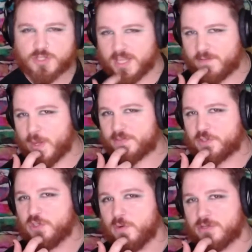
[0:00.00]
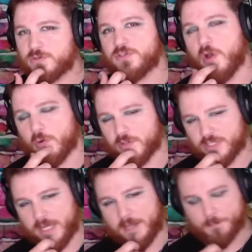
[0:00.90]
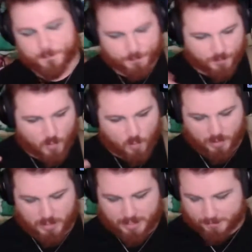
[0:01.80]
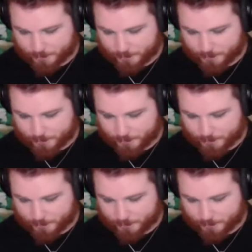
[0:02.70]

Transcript: if we get to 200 total tonight, we'll